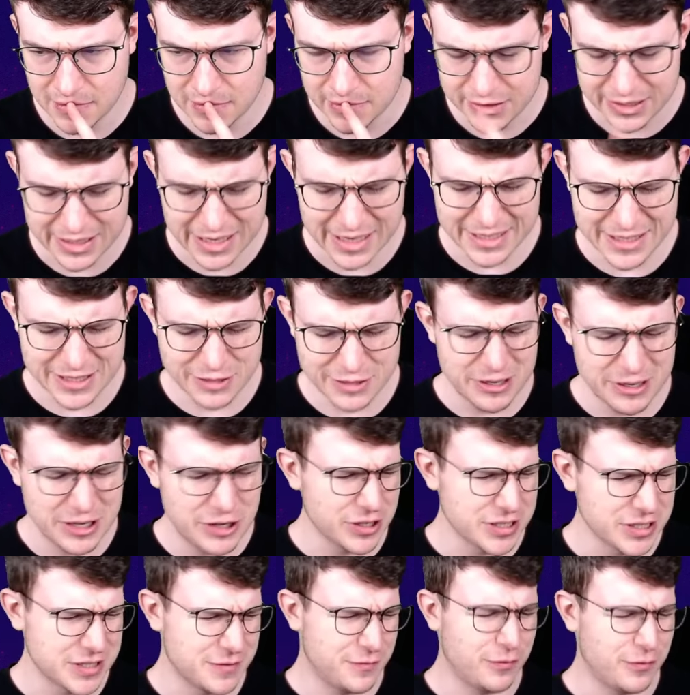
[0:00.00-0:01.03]
The screen
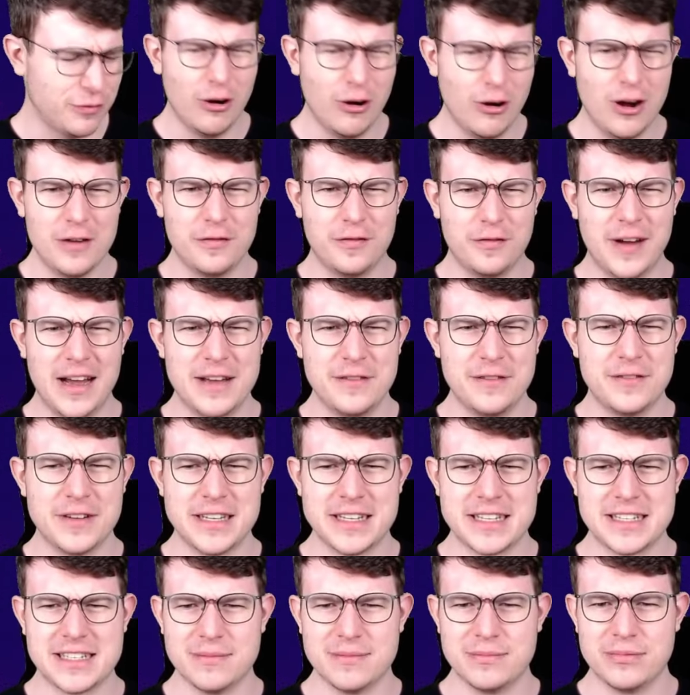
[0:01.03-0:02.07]
cost 4 or 5
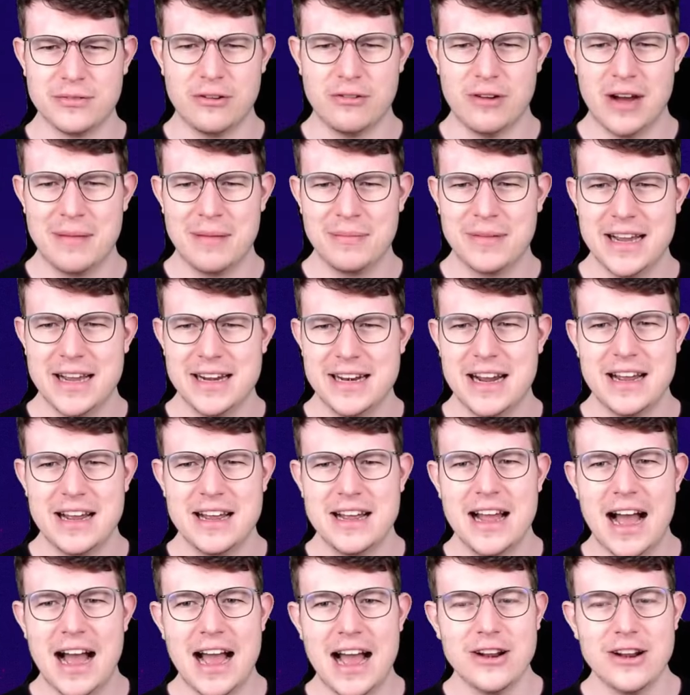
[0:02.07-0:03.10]
elixir, bro.
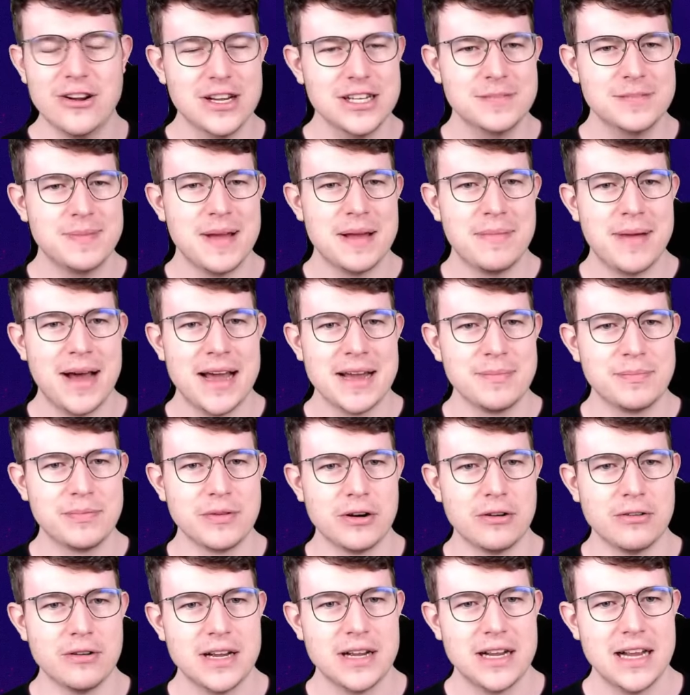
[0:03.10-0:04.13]
I lost my mind,
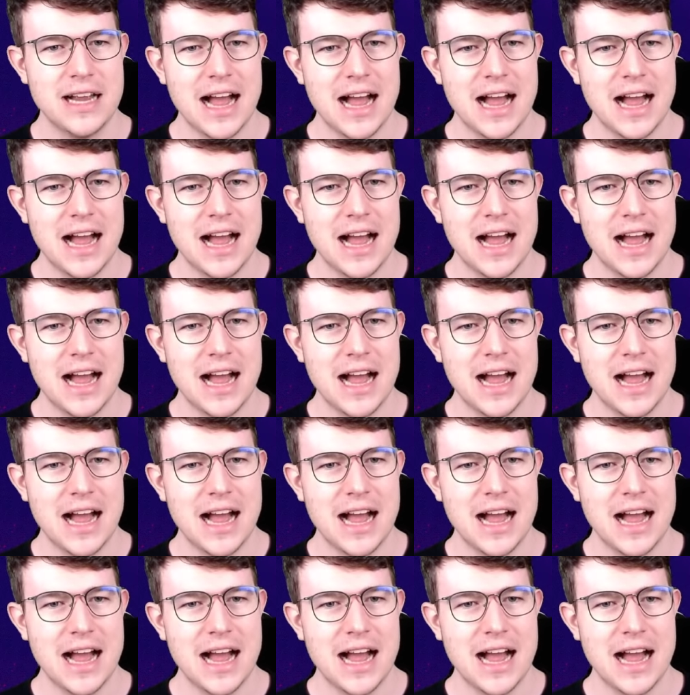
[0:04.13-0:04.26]
bro.